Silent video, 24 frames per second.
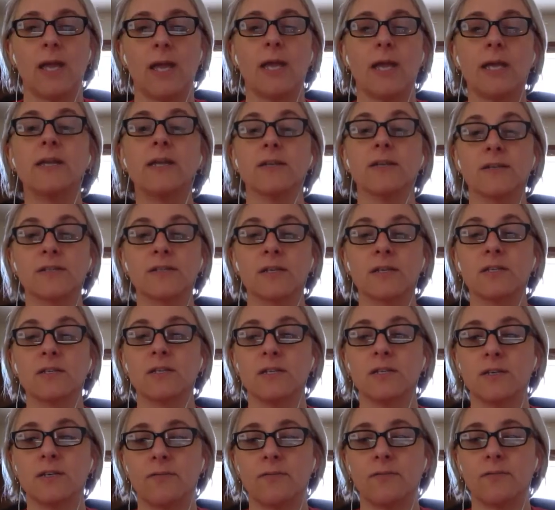It is. It's a
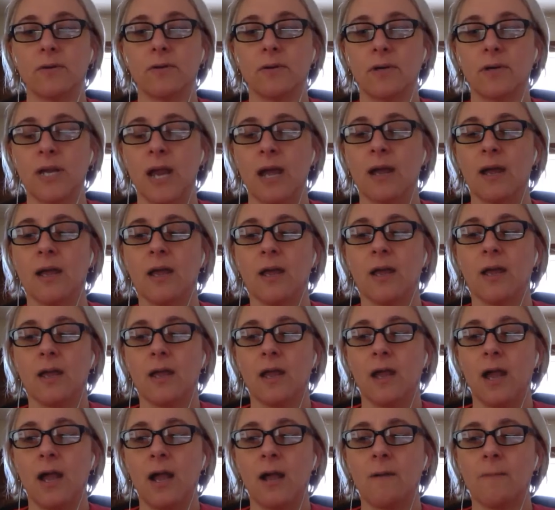different, yeah.
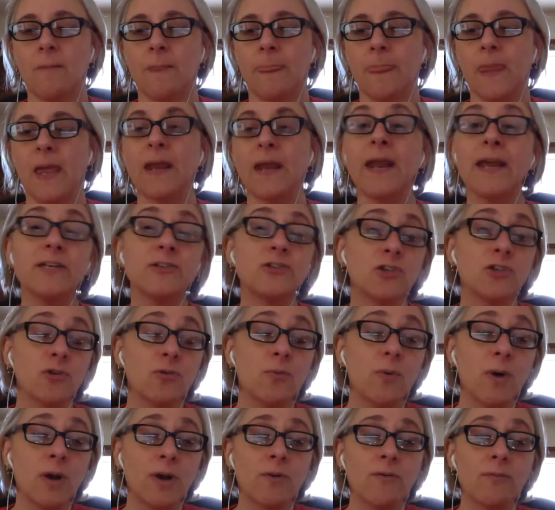Okay. And I do
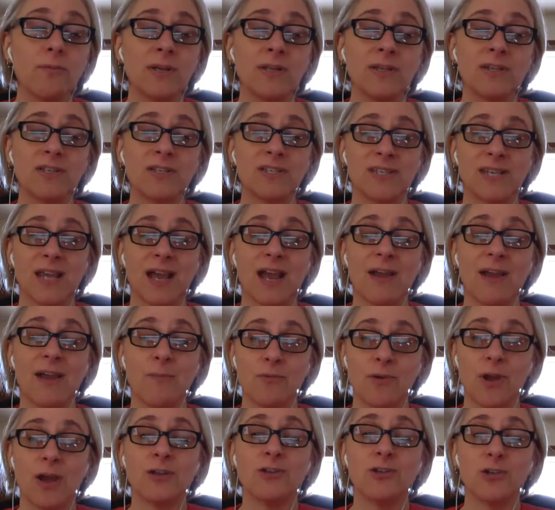want to read this.
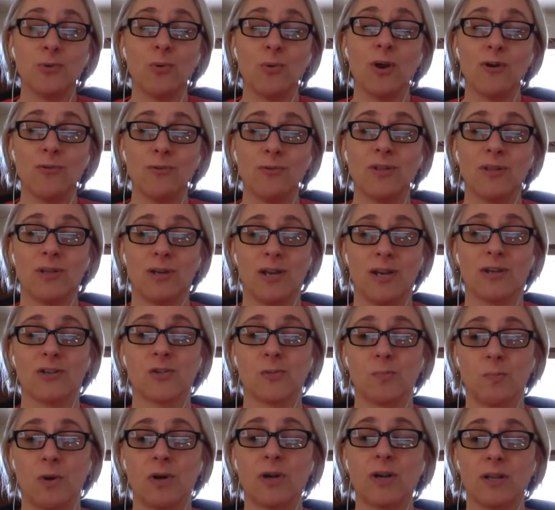I do want to read the next
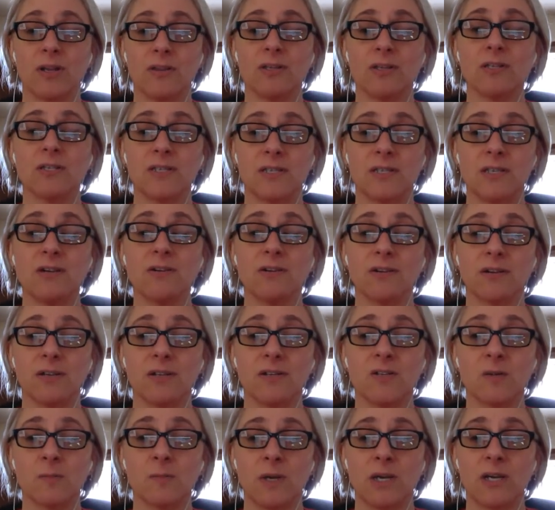book in this
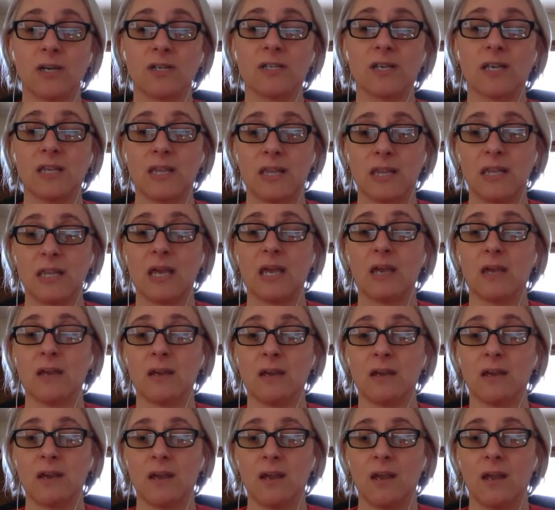series, because I think
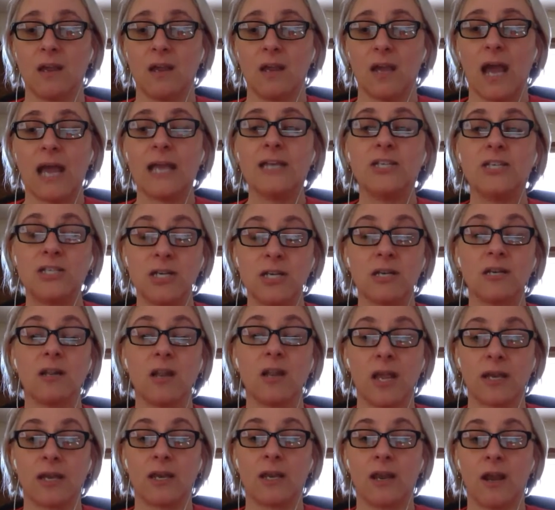I did
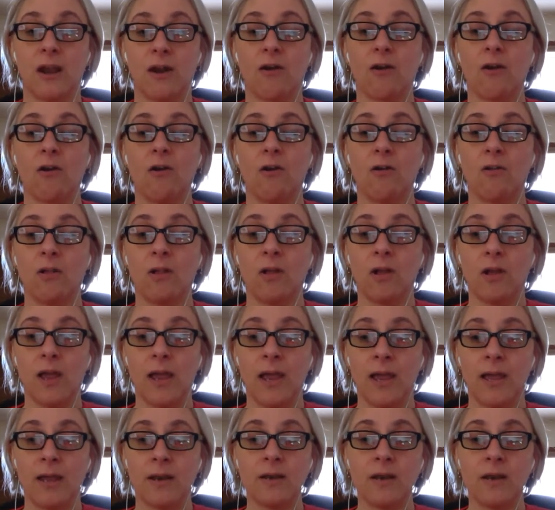like Carol
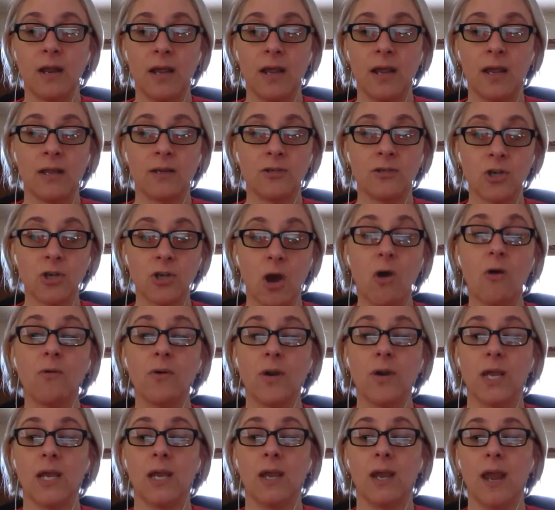and
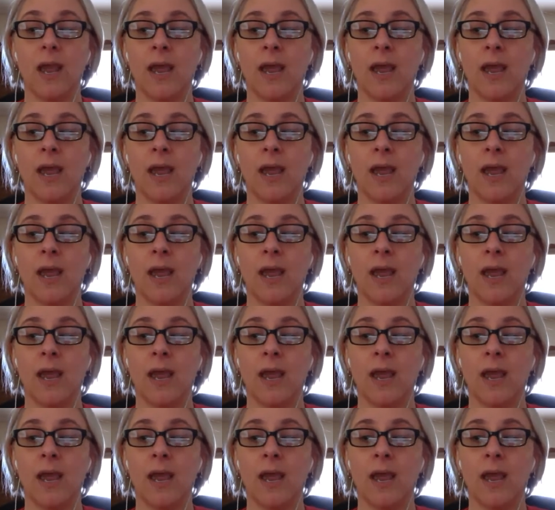Tony.